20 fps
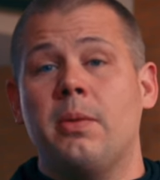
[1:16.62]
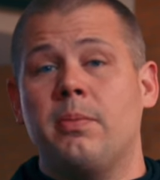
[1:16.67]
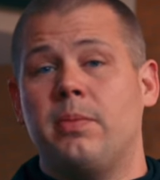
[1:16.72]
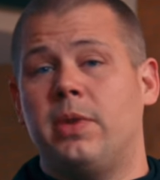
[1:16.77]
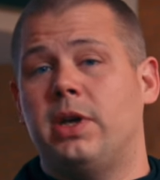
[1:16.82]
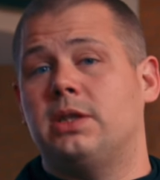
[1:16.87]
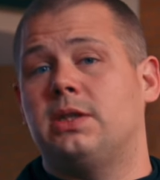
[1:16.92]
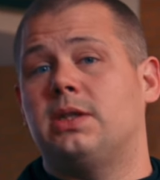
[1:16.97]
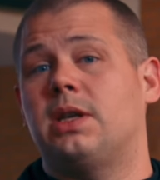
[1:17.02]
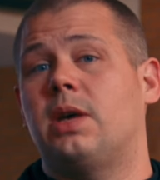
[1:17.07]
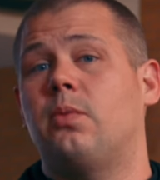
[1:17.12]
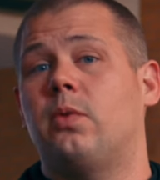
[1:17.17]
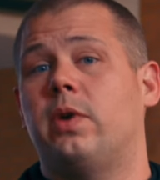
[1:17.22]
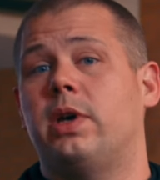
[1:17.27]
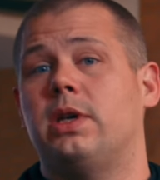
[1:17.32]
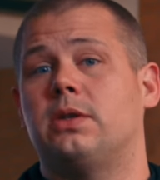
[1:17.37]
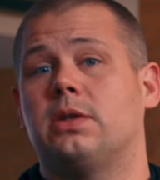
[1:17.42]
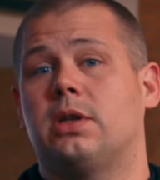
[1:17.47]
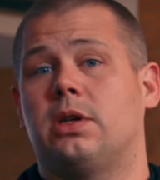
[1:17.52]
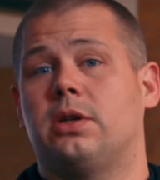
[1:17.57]
But in some
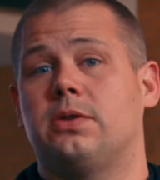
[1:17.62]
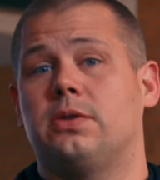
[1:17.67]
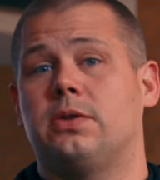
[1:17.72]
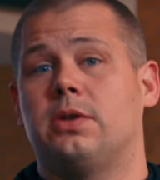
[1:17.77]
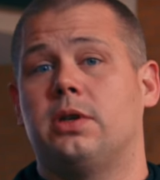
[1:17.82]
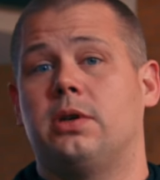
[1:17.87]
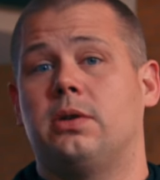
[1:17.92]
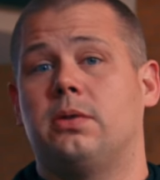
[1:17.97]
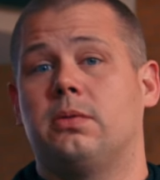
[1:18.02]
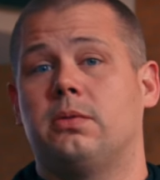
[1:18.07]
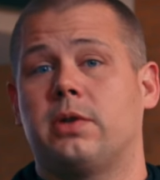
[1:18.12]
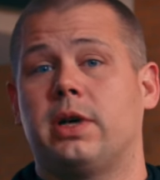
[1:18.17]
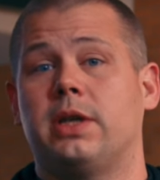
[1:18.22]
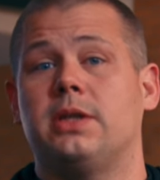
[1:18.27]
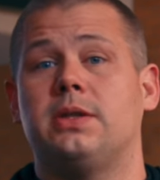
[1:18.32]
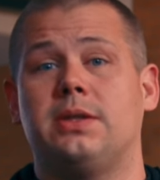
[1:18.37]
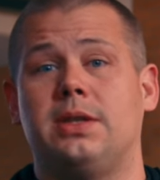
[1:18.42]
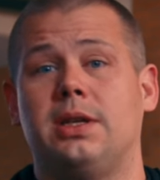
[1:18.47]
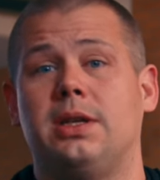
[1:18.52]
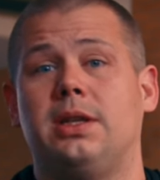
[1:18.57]
ways also,
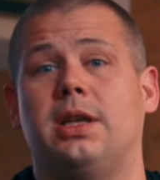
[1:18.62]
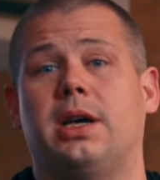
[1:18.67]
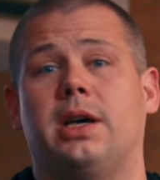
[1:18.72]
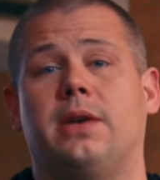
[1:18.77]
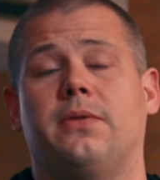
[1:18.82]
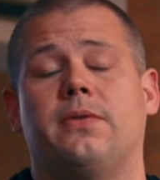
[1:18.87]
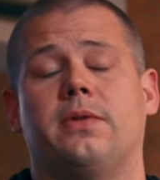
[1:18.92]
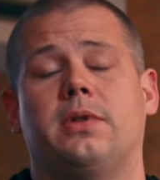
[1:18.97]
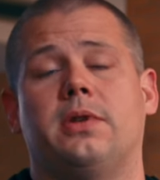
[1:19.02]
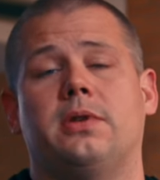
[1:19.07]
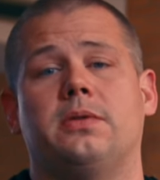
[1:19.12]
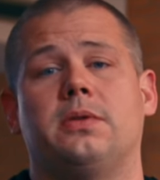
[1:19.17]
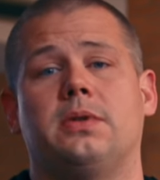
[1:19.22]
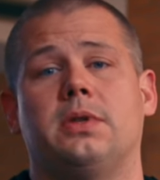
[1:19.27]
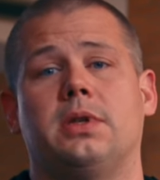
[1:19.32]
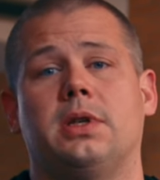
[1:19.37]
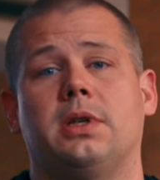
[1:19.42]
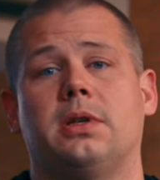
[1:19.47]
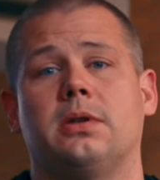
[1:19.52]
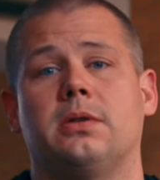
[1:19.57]
Christ did die for those
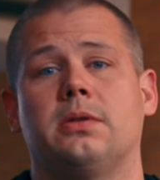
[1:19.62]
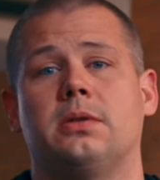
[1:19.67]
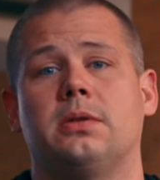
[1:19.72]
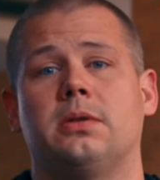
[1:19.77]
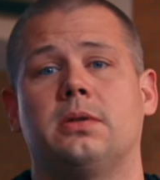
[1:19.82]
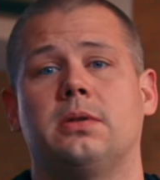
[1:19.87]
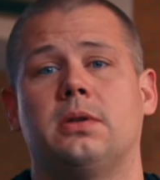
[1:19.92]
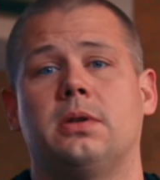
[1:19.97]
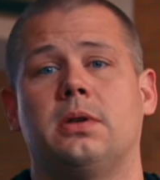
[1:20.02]
things.